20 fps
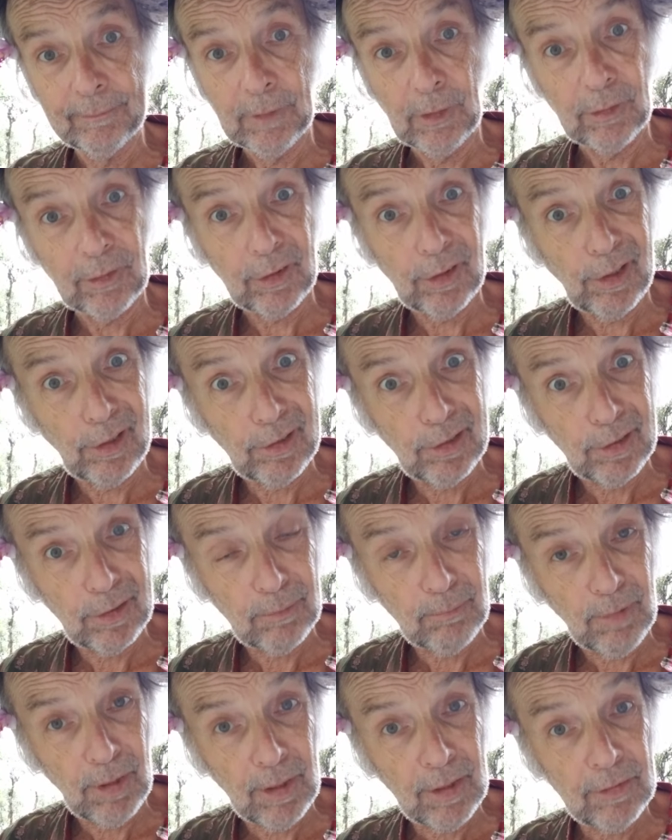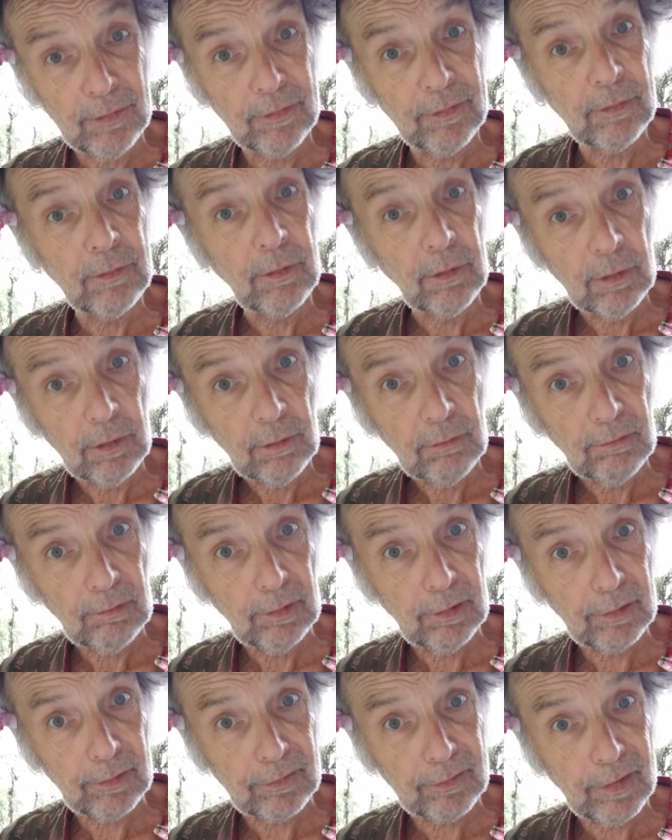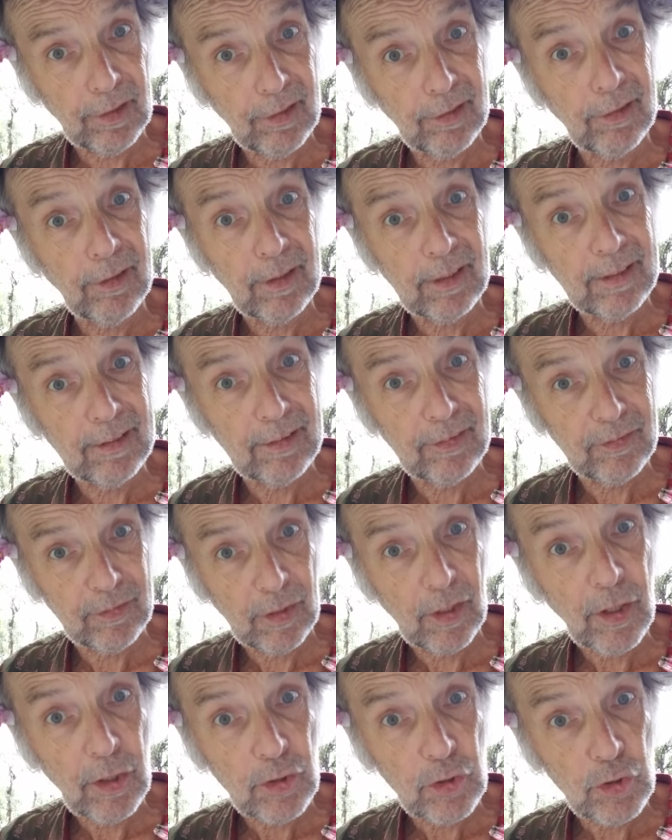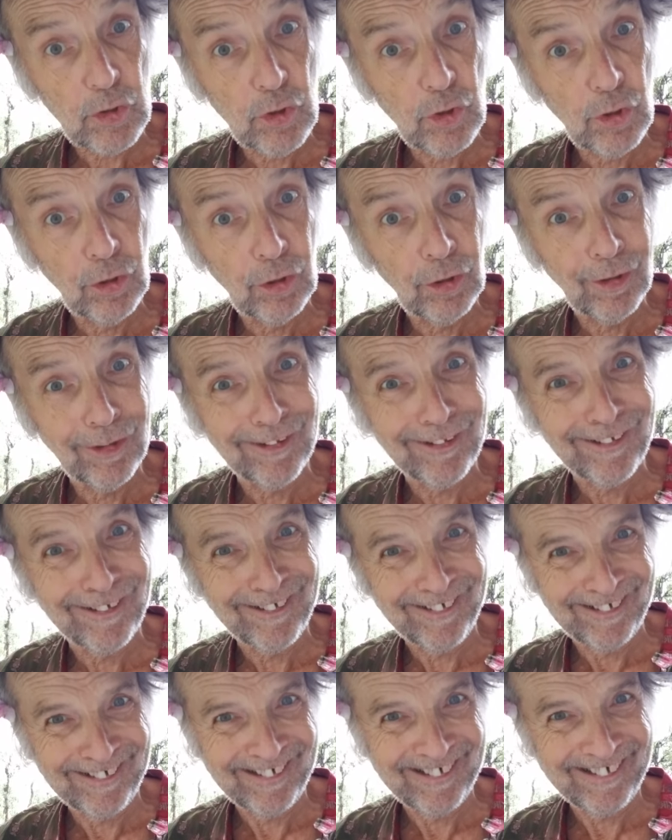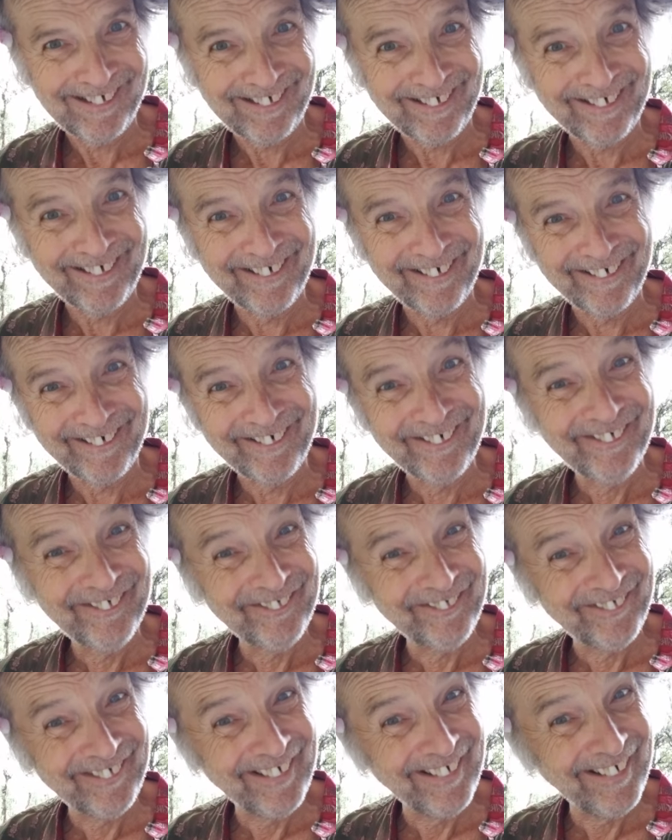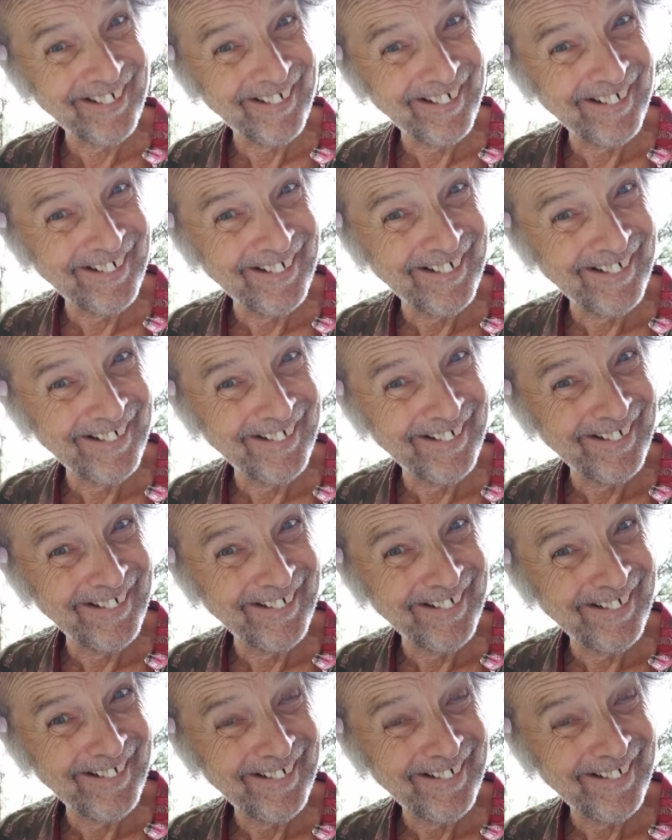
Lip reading: Okay, inmates, Roxana is your girlfriend.